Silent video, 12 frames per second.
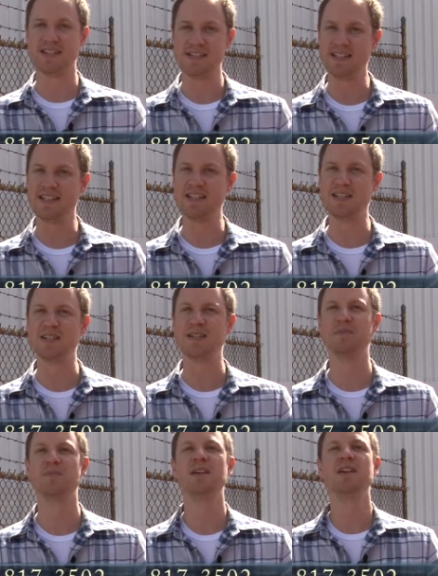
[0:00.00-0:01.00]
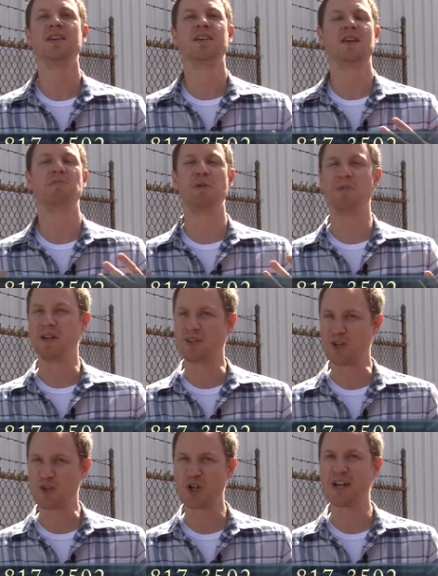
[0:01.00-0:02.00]
the team, implementing
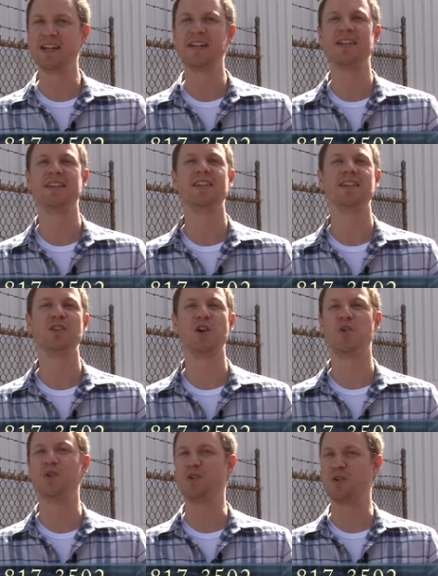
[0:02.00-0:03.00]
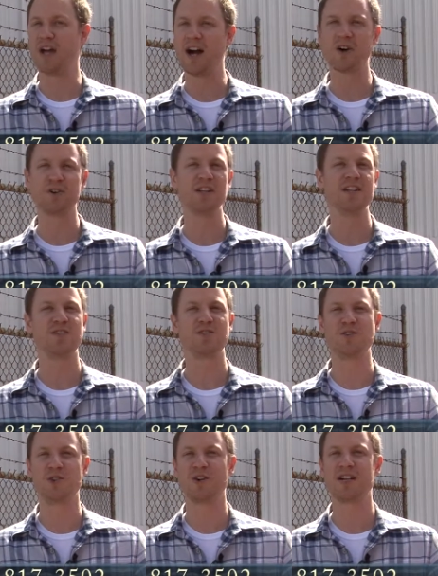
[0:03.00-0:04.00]
the training, going doing outreach,
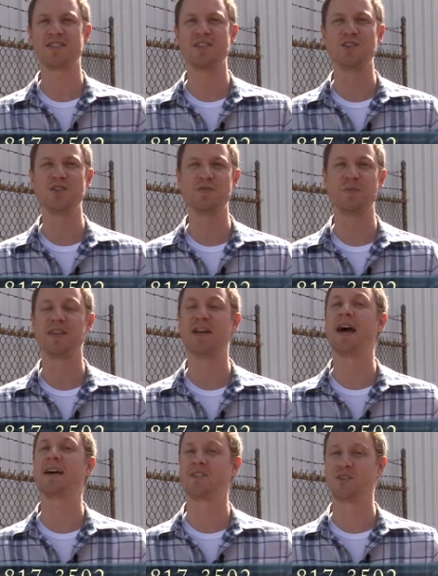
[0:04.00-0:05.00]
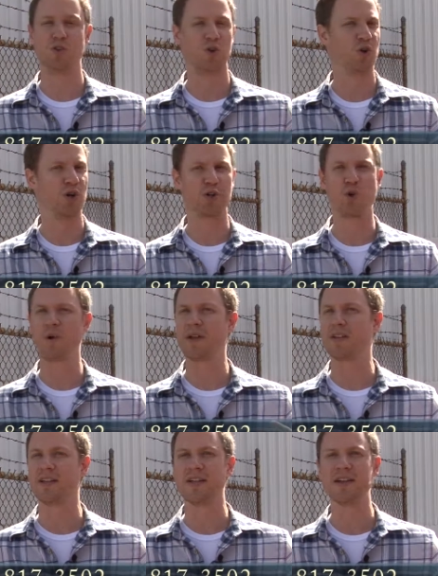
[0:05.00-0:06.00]
doing rescues. But then as the Lord
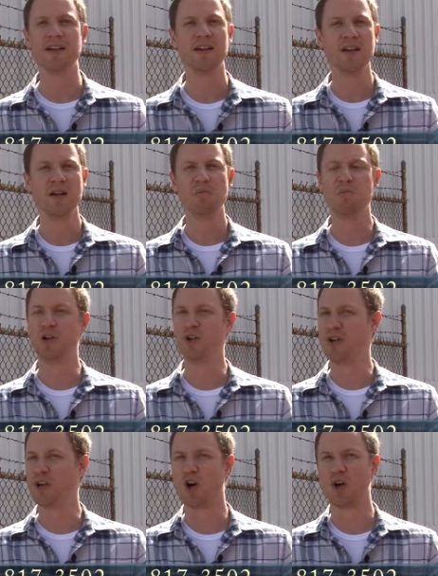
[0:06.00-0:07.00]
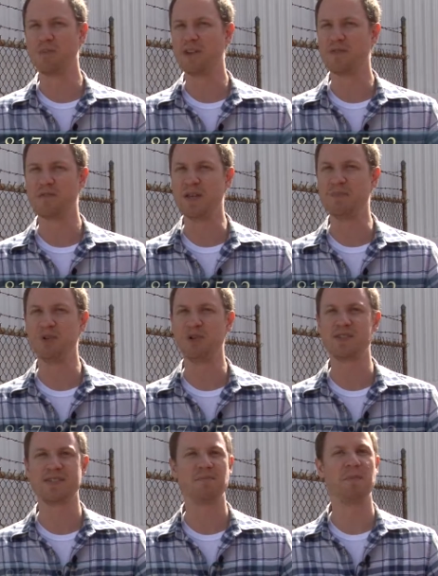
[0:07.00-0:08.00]
quickly built an army of people
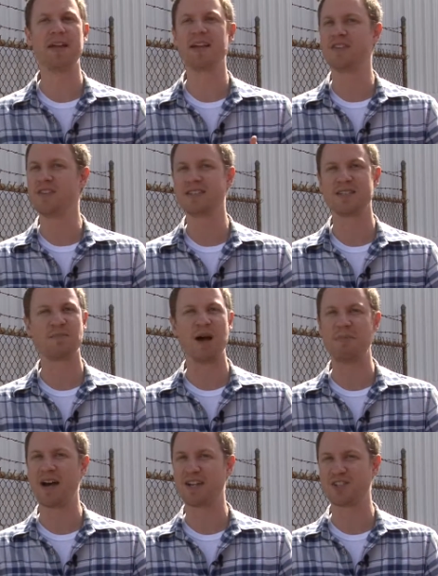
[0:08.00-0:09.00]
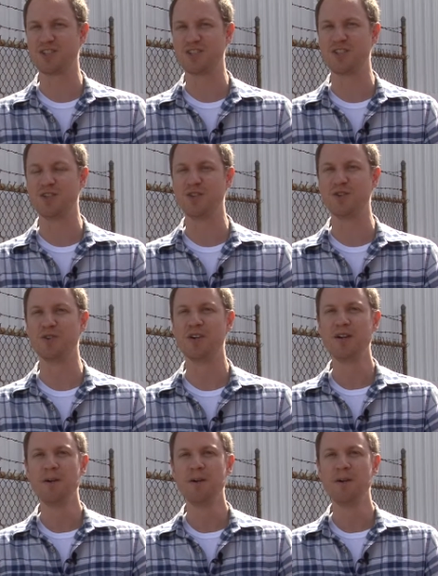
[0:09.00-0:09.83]
who said, man, this is my passion too,